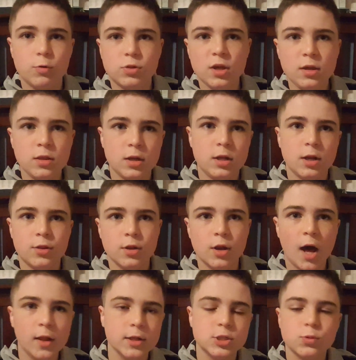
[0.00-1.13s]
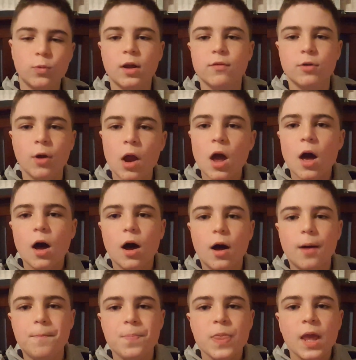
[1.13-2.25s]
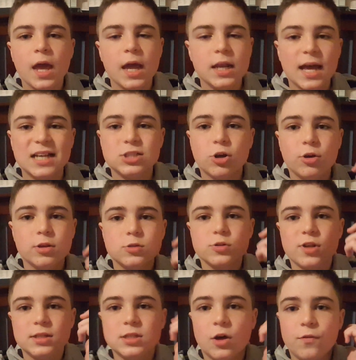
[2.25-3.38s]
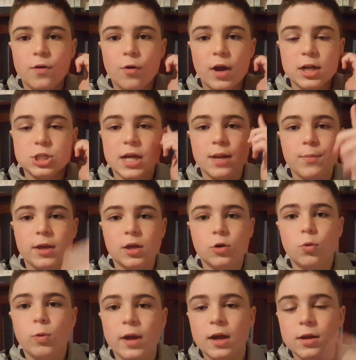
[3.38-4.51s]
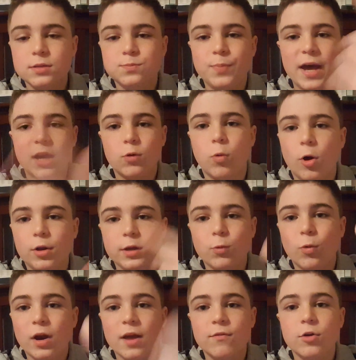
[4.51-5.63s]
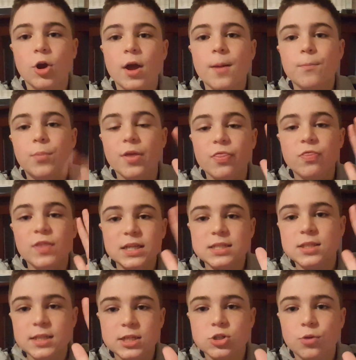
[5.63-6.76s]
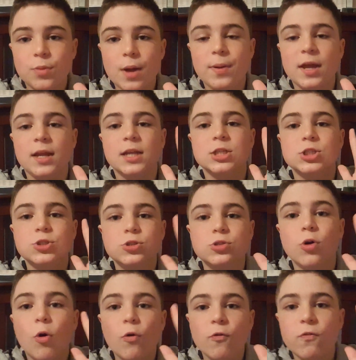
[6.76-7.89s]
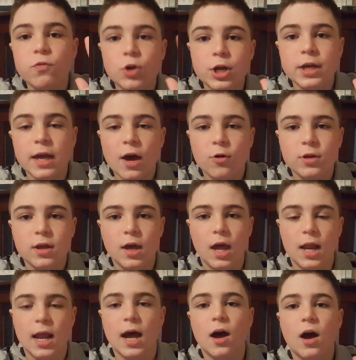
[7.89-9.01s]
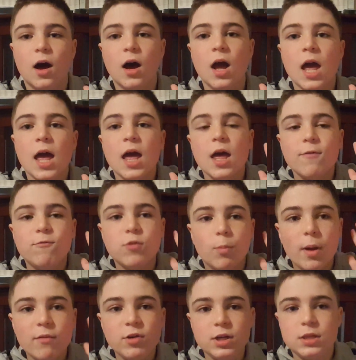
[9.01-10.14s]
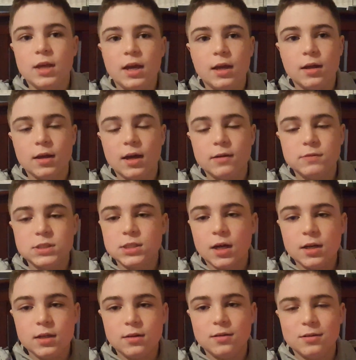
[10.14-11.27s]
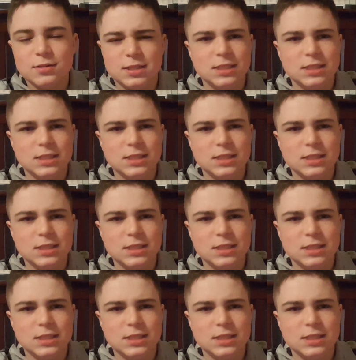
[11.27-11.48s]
you would think that he had the knowledge, whatever. And yeah, sorry this was on a cell phone. I just had to make it quick, bad quality, whatever. But these are my opinions. Don't freak out yet. From everything I've studied,